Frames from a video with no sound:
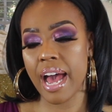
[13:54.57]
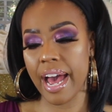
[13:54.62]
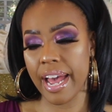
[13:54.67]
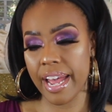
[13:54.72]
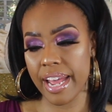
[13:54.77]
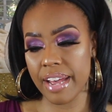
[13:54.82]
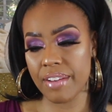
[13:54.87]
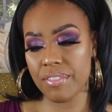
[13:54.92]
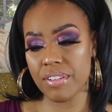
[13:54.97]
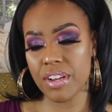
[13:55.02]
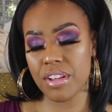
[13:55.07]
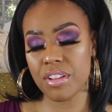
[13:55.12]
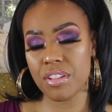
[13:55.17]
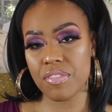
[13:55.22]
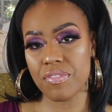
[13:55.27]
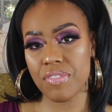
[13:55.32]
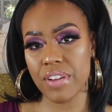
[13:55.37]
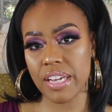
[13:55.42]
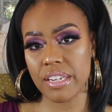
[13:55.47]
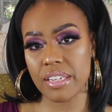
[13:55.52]
I have
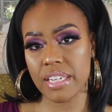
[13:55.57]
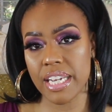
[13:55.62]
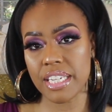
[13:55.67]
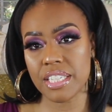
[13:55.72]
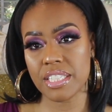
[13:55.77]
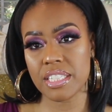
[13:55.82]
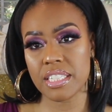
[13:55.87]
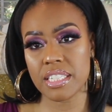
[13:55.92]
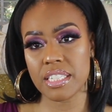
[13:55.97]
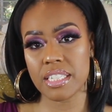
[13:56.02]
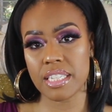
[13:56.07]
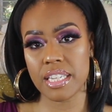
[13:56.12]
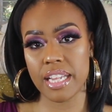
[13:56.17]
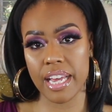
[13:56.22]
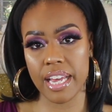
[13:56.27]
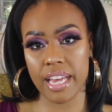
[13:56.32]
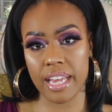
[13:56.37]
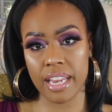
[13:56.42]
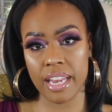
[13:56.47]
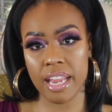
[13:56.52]
other foundations
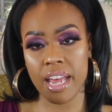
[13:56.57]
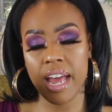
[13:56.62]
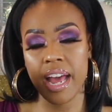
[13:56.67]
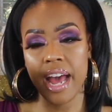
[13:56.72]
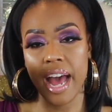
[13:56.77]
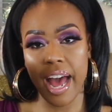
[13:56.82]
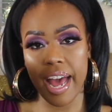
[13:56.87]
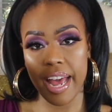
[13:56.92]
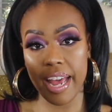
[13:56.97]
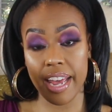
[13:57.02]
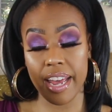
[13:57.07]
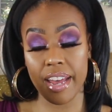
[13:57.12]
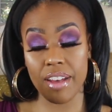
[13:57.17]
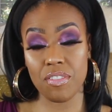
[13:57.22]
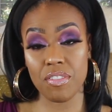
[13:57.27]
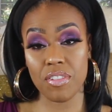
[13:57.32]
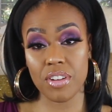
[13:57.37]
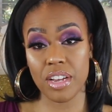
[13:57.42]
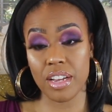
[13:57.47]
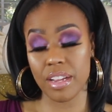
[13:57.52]
that I
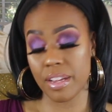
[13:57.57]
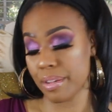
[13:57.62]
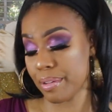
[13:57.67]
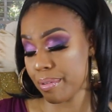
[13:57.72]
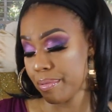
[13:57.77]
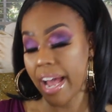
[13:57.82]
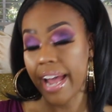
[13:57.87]
have, uh,